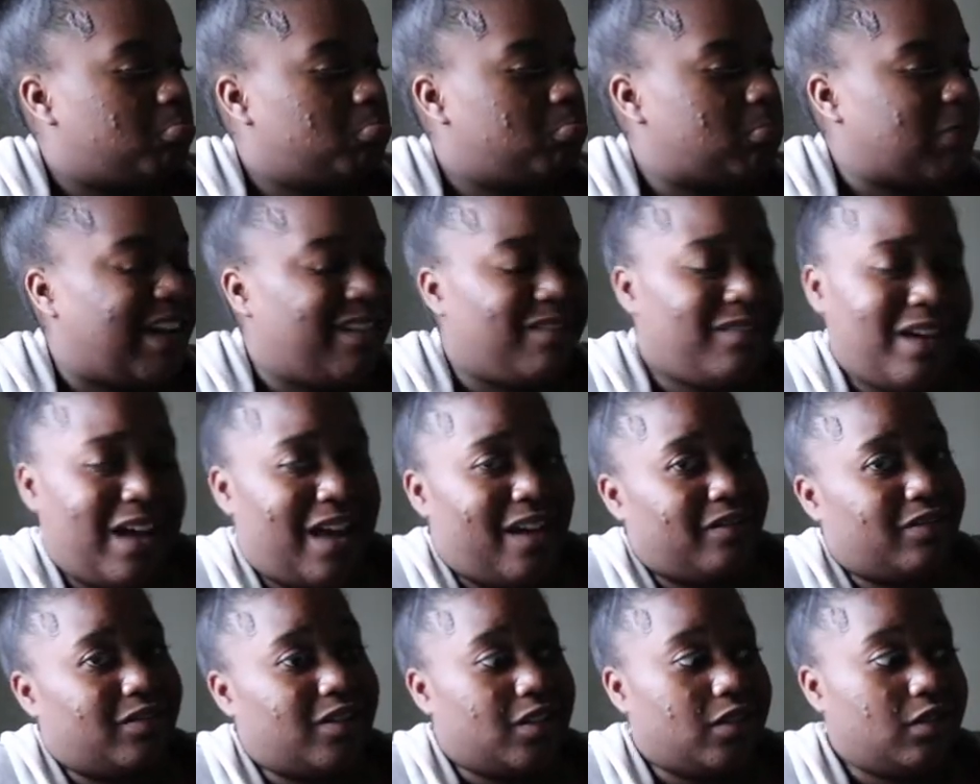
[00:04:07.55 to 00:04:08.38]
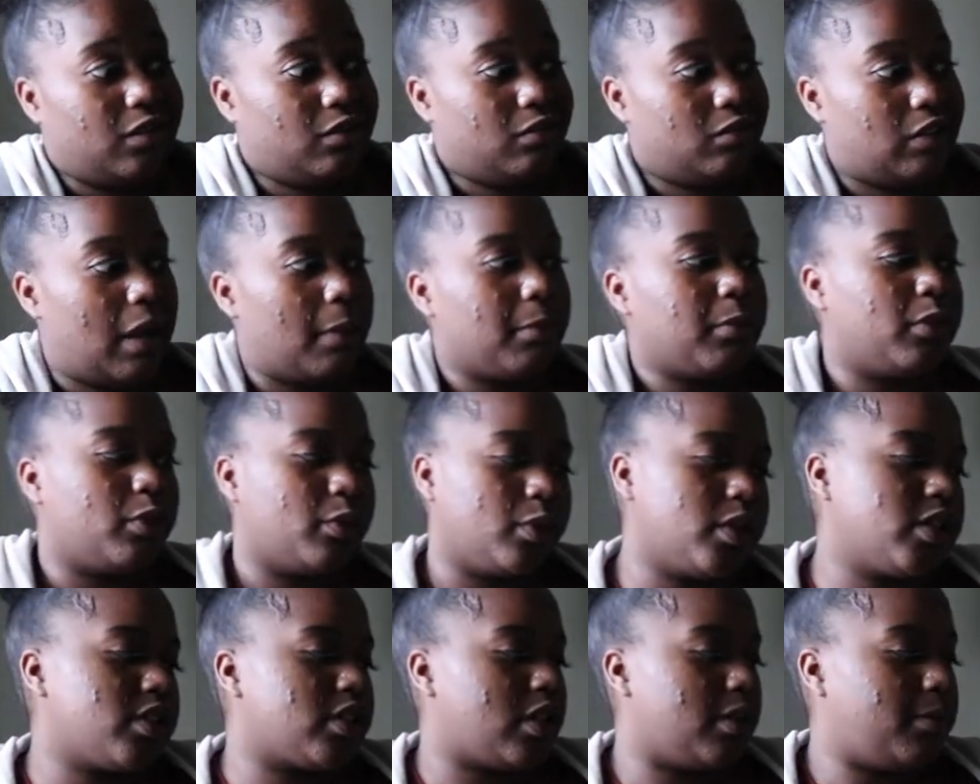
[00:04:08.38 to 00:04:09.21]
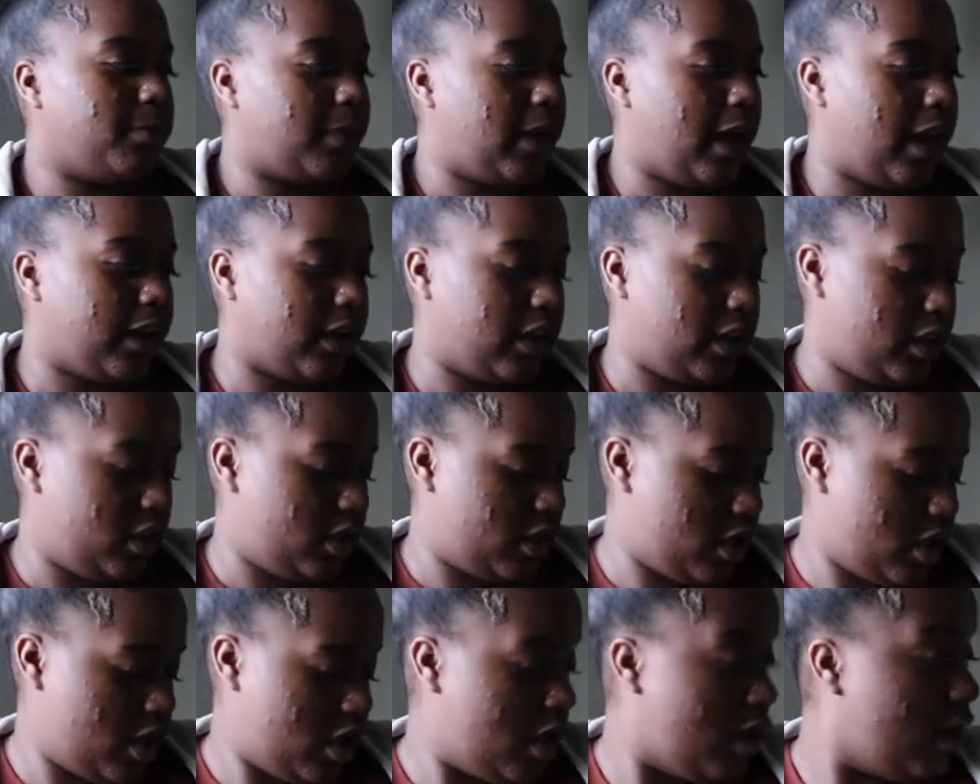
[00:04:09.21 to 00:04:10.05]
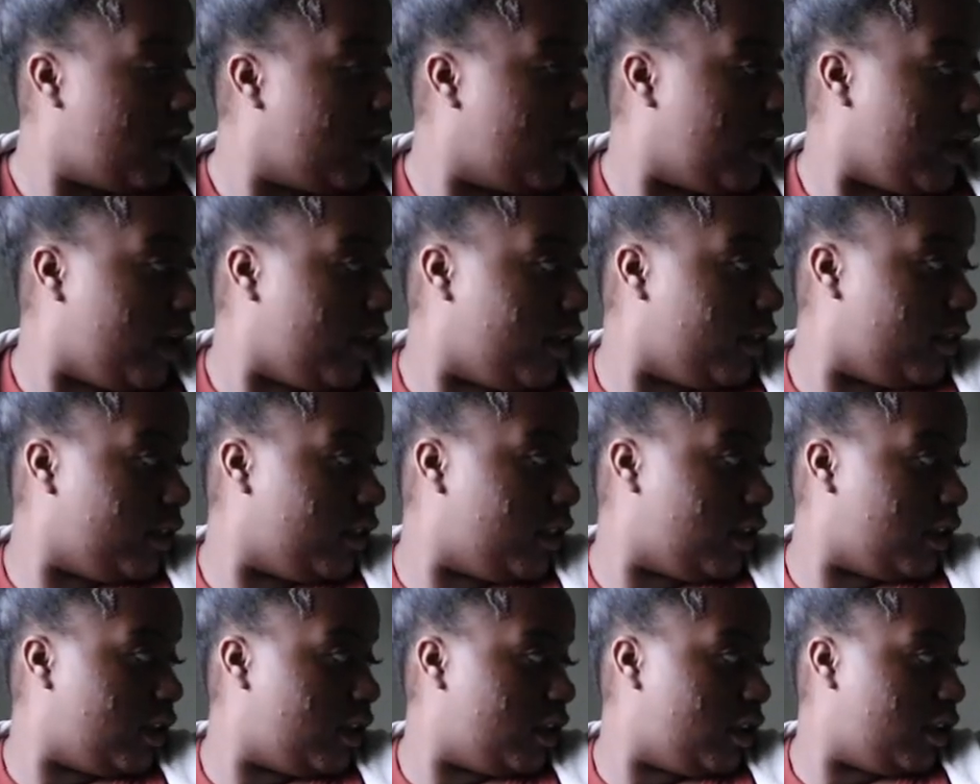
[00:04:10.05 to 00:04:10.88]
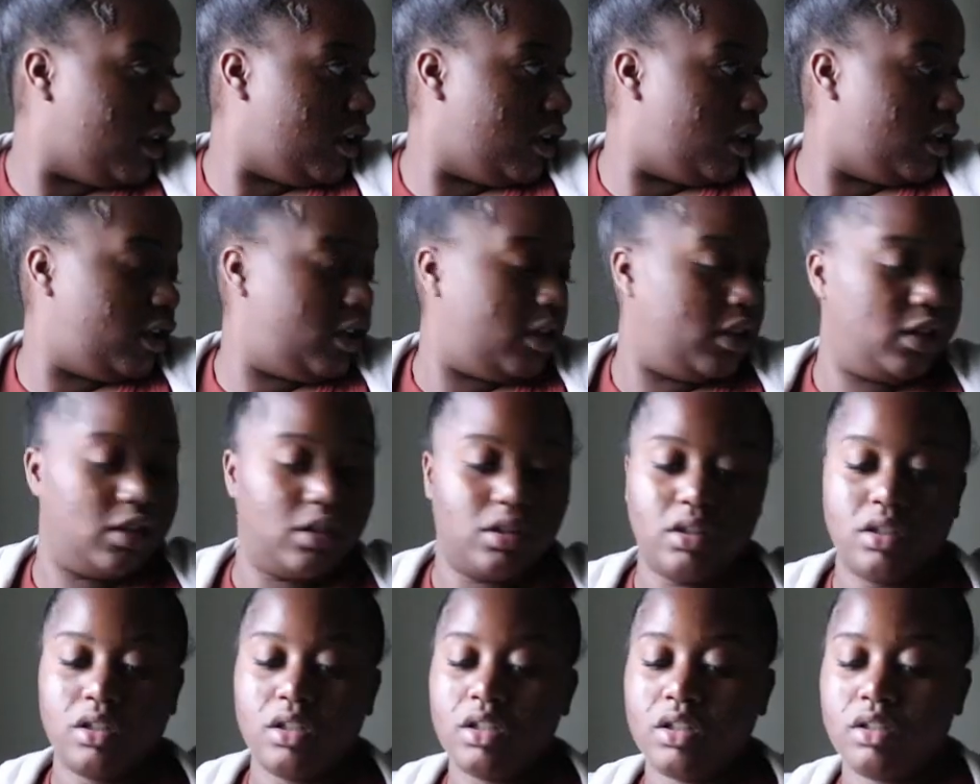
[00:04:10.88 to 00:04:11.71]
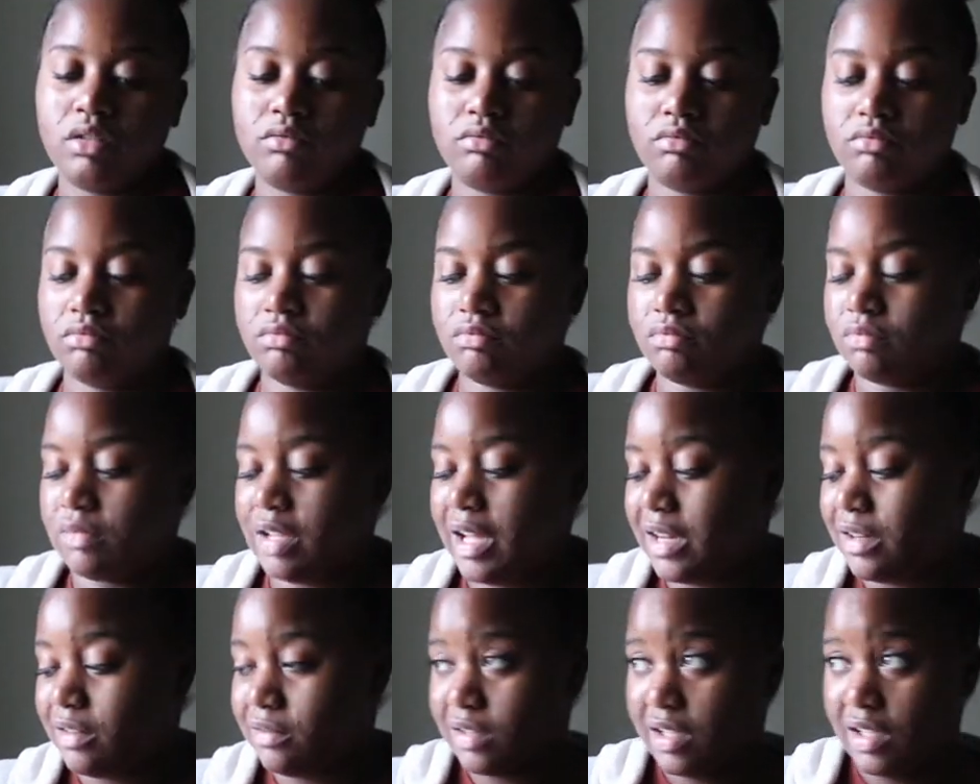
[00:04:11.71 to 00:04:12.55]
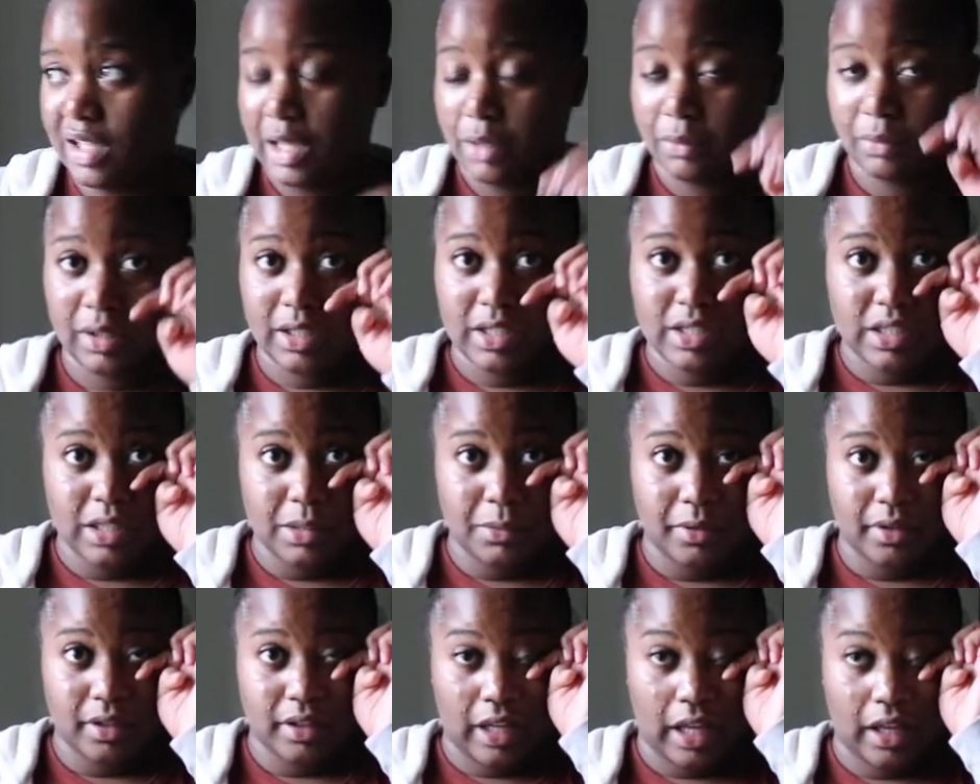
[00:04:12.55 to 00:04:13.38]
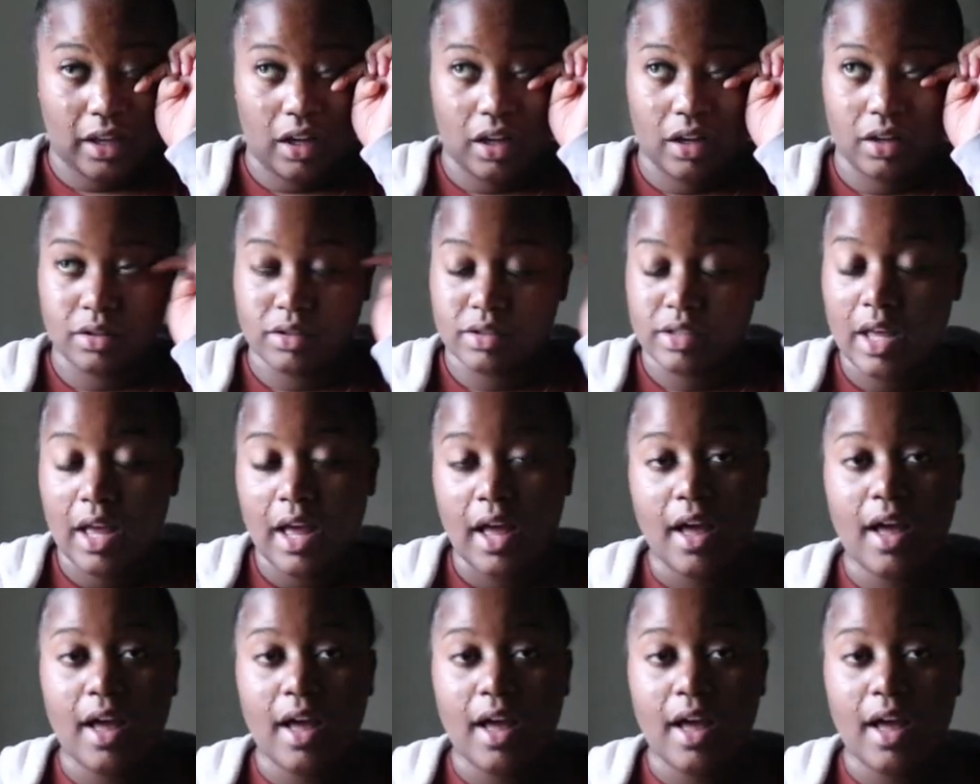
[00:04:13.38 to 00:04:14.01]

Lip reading: don't have to, I'm going to unpack it, and then I don't know, like, really see where the day goes.